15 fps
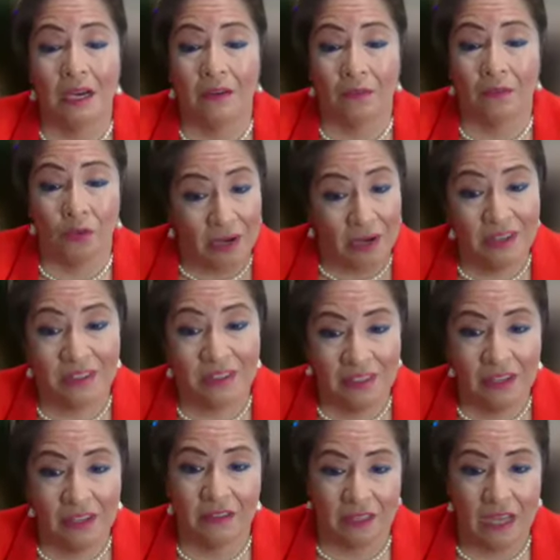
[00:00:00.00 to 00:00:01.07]
20 years
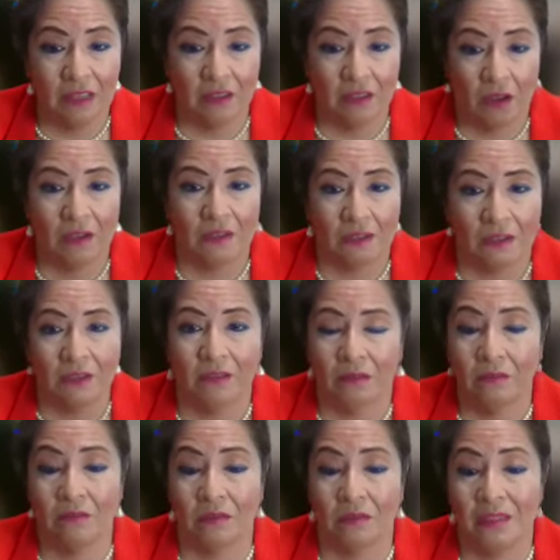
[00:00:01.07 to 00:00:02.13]
later, that law
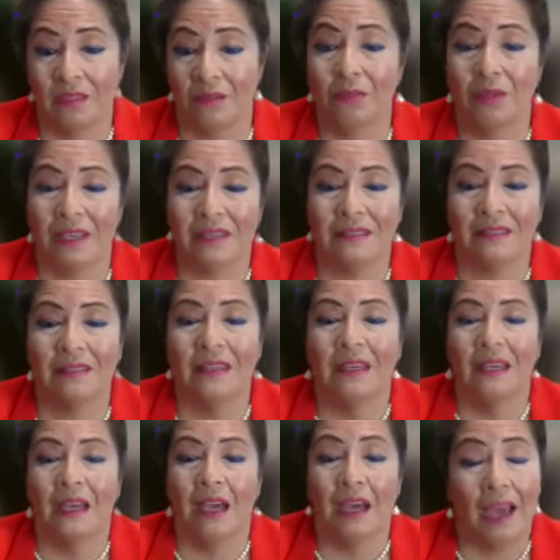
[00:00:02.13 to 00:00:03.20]
still is in place,
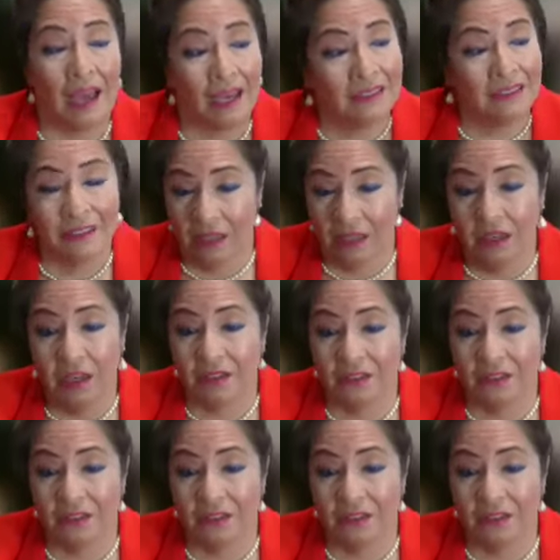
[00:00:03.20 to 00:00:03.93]
as in other